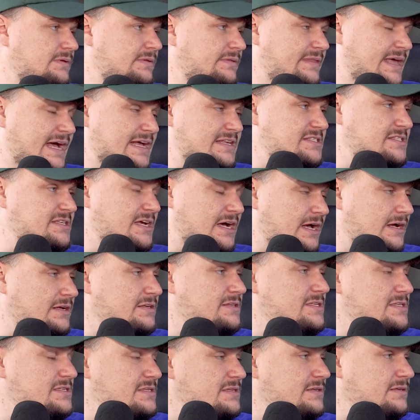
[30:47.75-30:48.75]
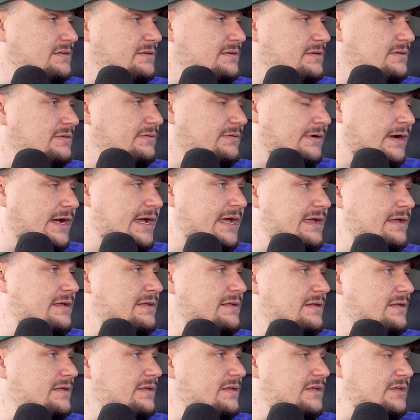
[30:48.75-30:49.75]
That sucks. Big right?
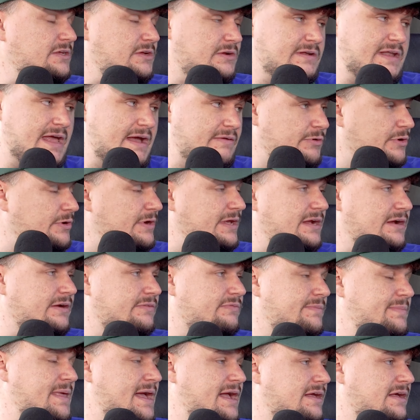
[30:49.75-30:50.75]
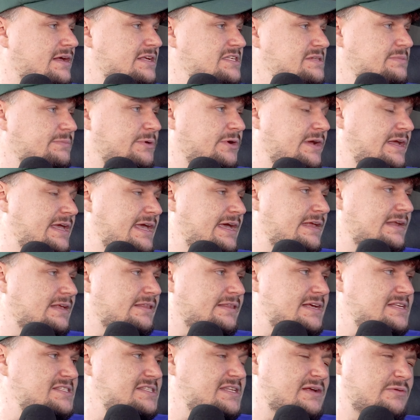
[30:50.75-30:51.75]
Time. You're never going to hear from that customer again
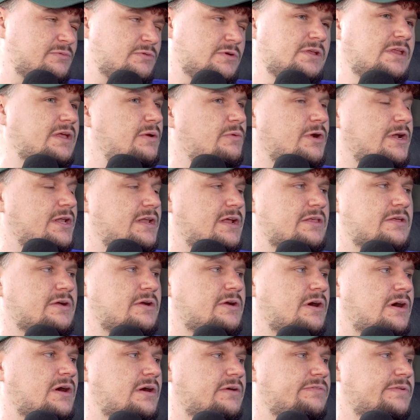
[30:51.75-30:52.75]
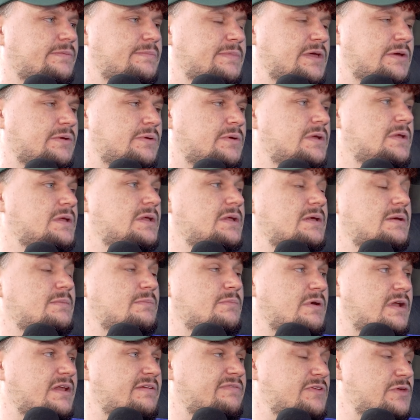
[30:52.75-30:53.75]
unless they really want another car from you.
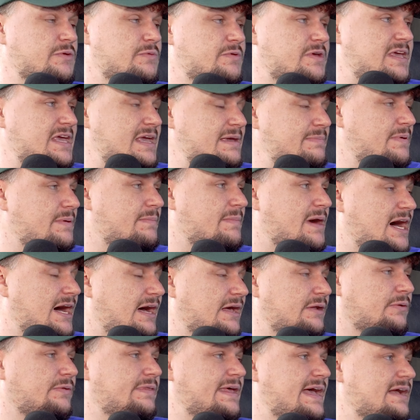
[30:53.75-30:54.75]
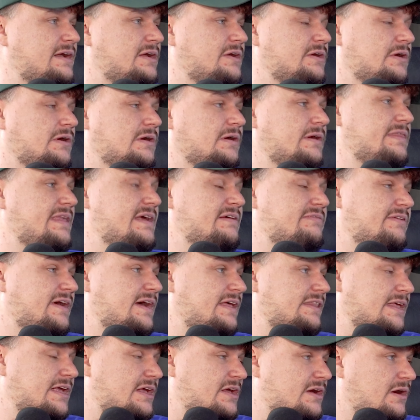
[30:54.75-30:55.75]
But if you keep them hot on that car and they
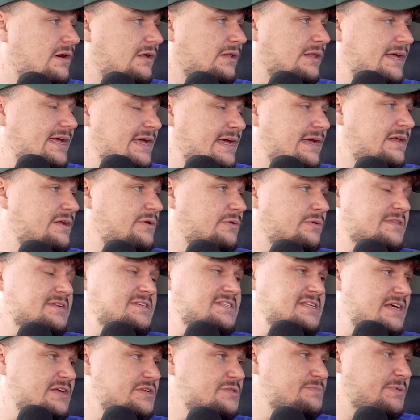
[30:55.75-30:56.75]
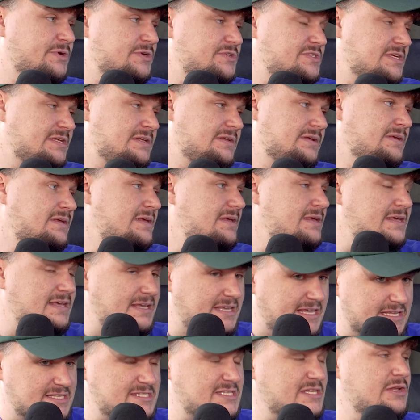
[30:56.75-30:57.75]
finally call in or the salesperson
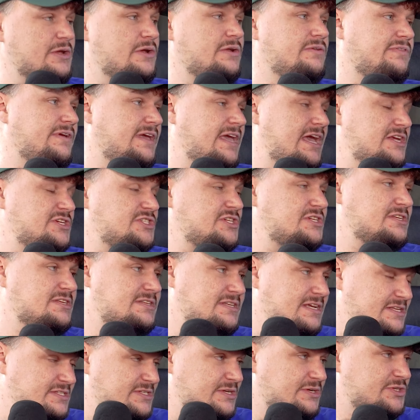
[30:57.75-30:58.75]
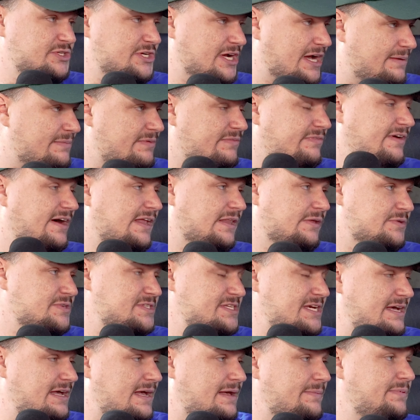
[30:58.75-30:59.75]
gets a notification and does their job and
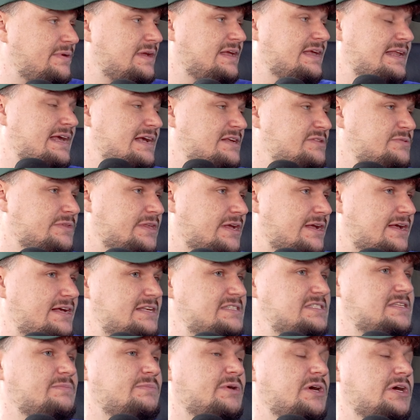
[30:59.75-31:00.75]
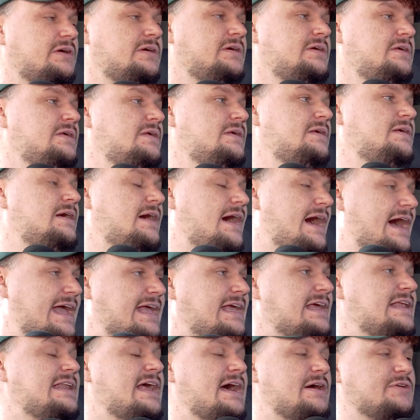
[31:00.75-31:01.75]
follows up mm-hmm. and connects with the customer, I
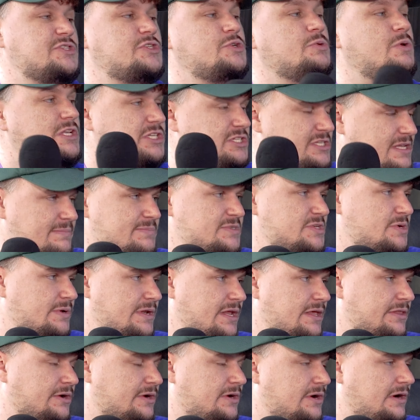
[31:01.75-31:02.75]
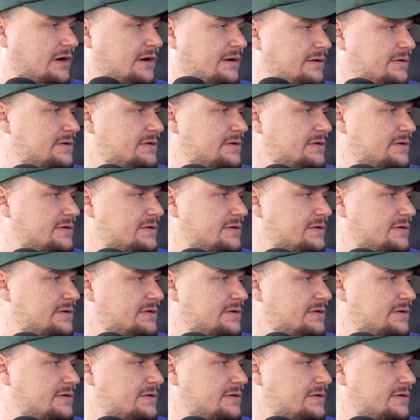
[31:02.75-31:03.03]
can now switch them to another car.